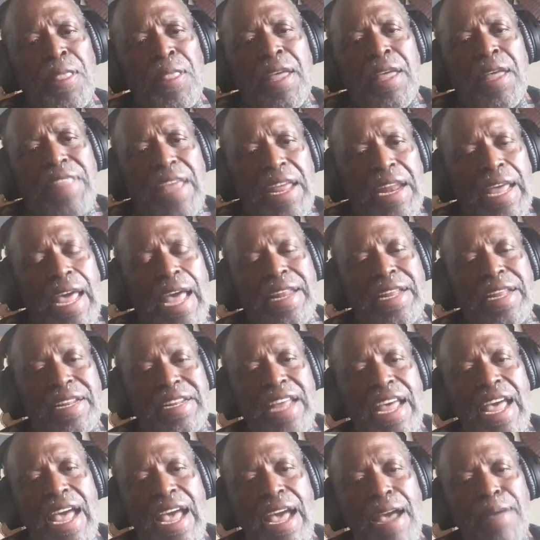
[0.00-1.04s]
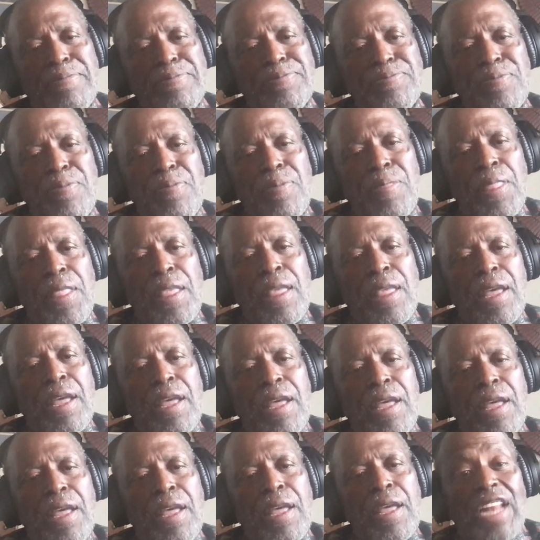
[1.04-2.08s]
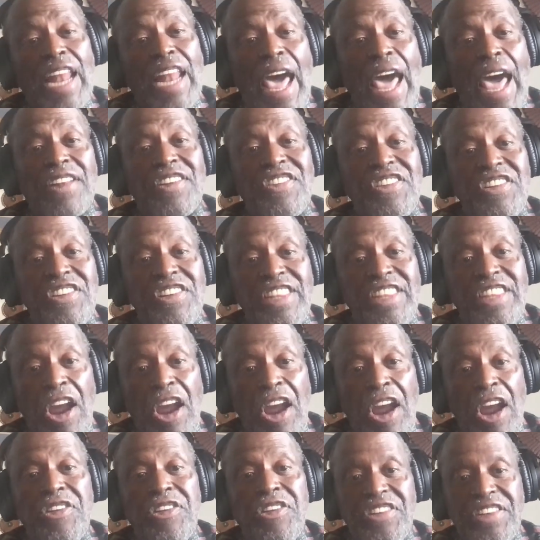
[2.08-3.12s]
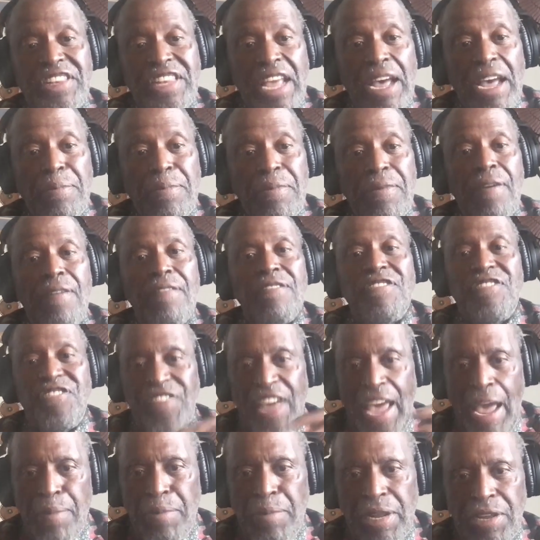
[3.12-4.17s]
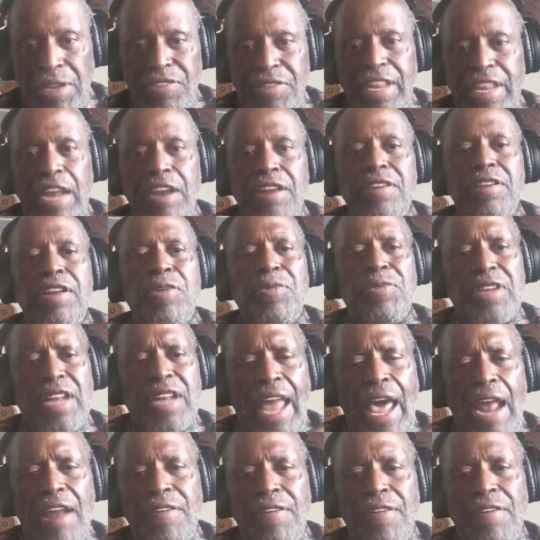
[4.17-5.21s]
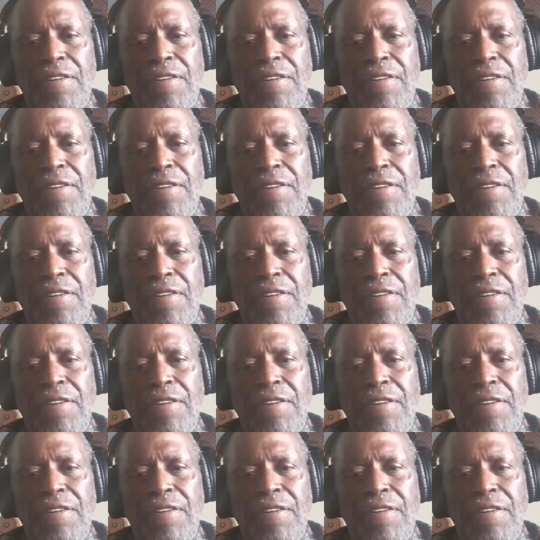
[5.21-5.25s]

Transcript: that at the time, there was a lot of stair-step families. There was a lot